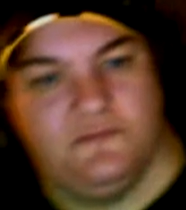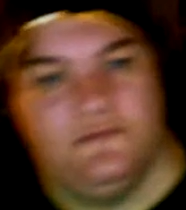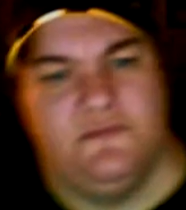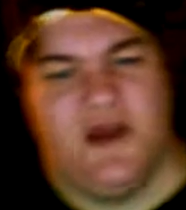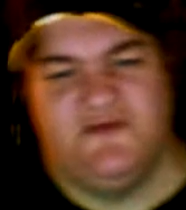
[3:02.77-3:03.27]

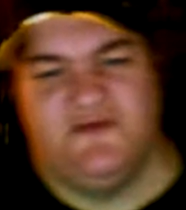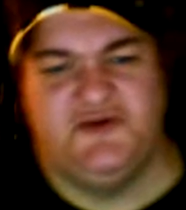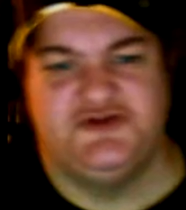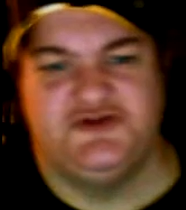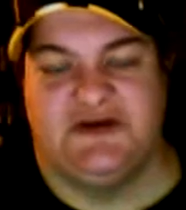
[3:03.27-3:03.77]
Not
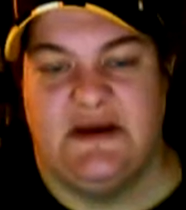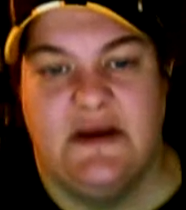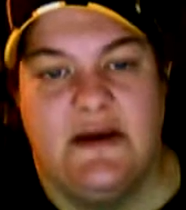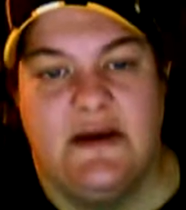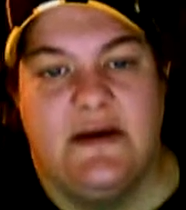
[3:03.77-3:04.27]
usually.
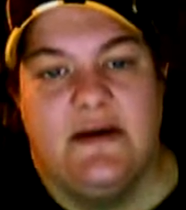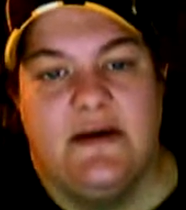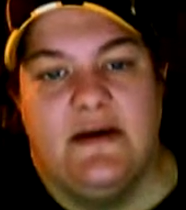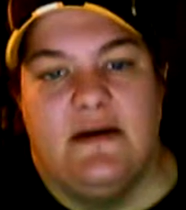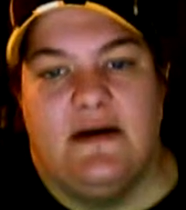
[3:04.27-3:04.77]

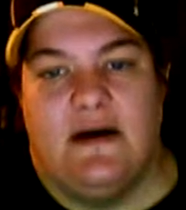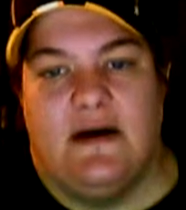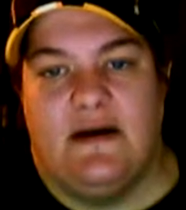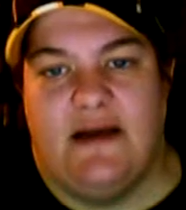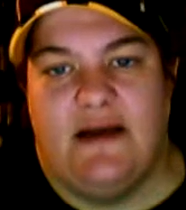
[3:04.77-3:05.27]

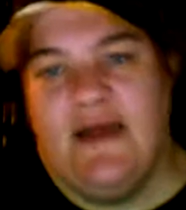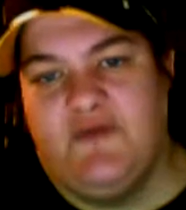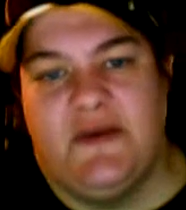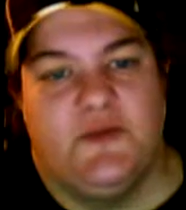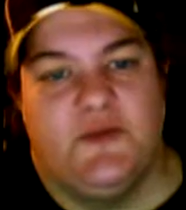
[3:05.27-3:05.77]
I have to
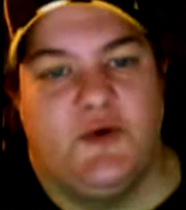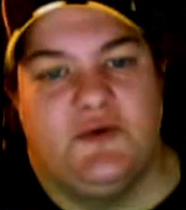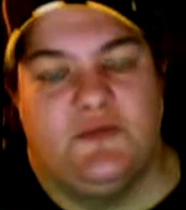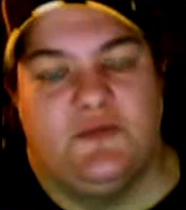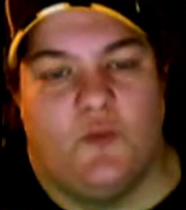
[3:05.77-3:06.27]
be in the mood
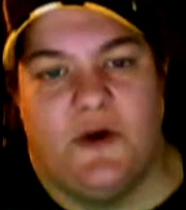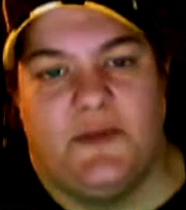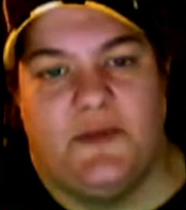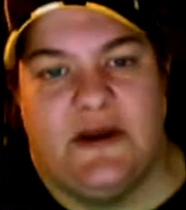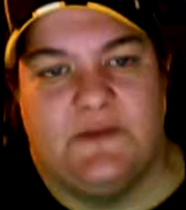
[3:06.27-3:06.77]
and want to
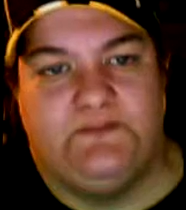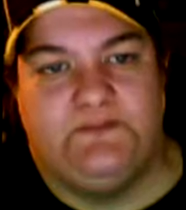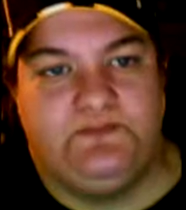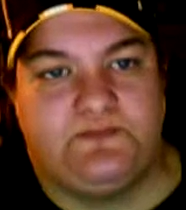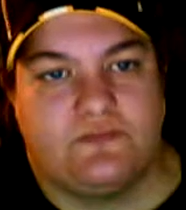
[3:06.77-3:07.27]
play them.
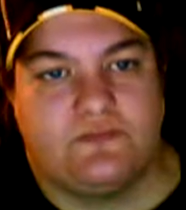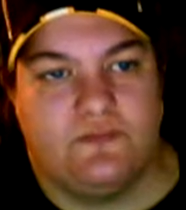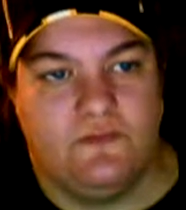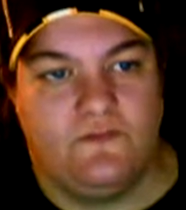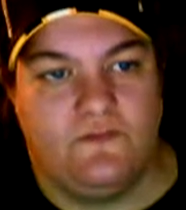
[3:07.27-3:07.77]

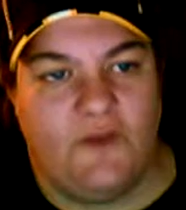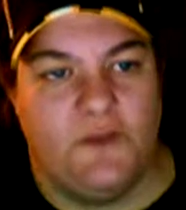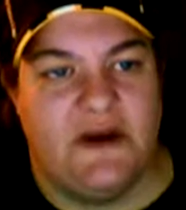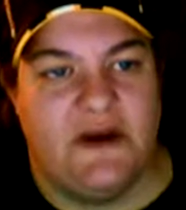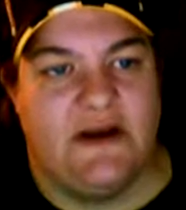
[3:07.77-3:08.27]

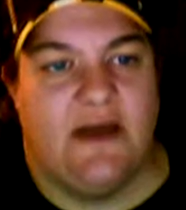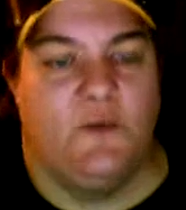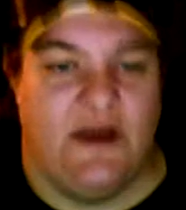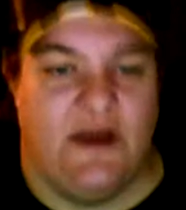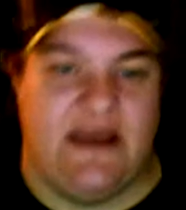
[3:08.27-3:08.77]
But
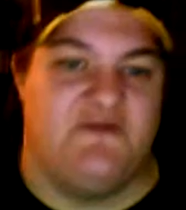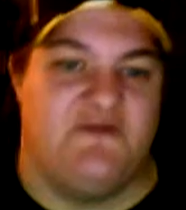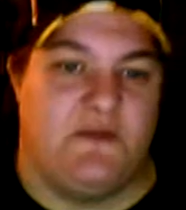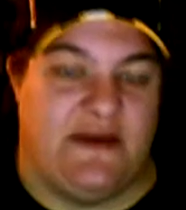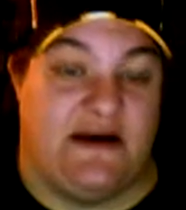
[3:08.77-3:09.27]
when I gave
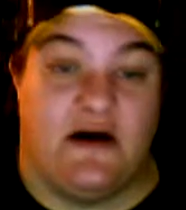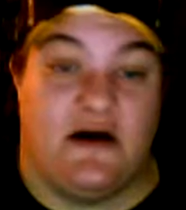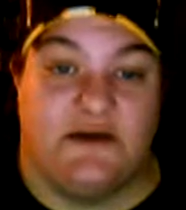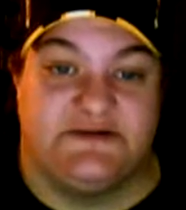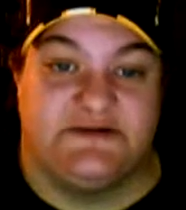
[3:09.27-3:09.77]
up Black
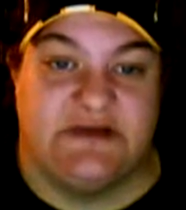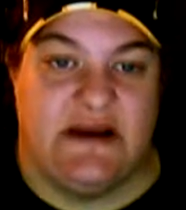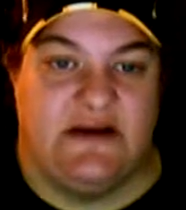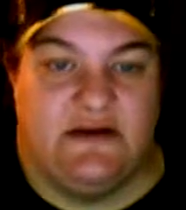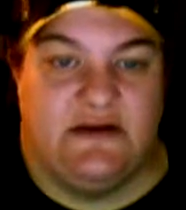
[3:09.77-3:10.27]
Ops
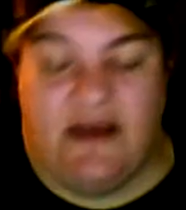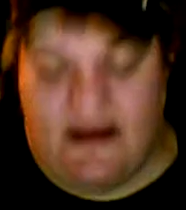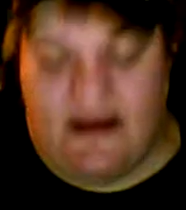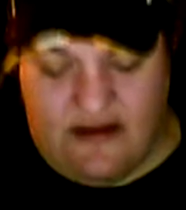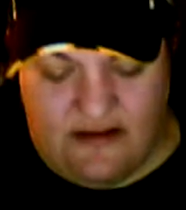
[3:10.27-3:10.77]
and
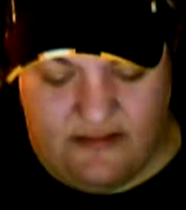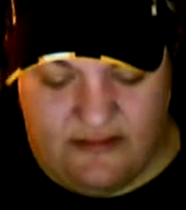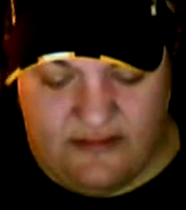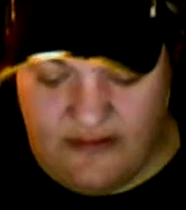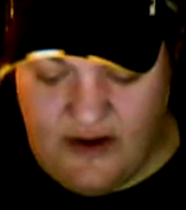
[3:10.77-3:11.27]

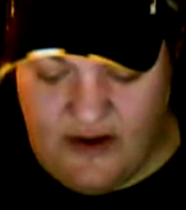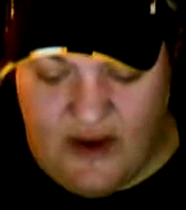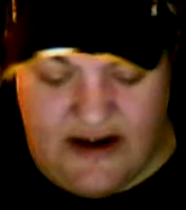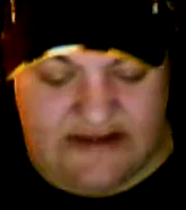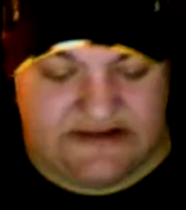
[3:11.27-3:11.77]
you know, I
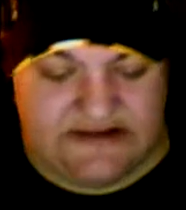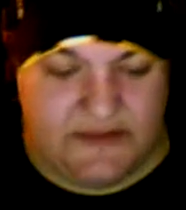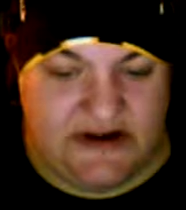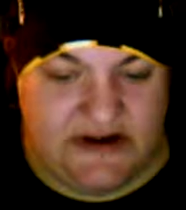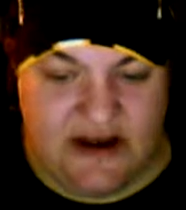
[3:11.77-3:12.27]
needed
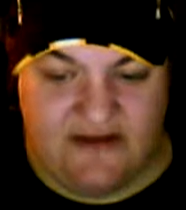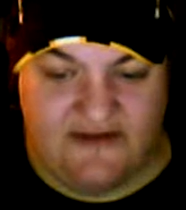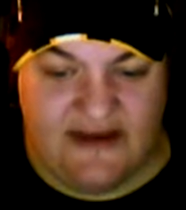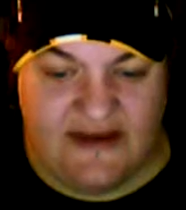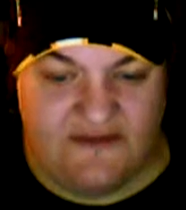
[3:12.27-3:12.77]
something to kind of
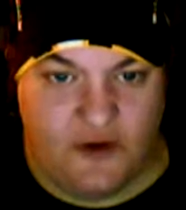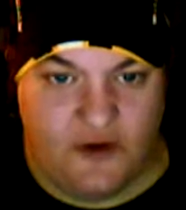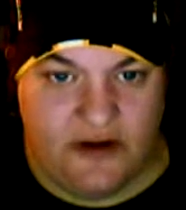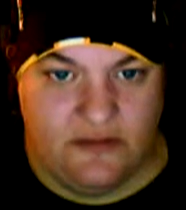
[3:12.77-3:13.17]
fill that void.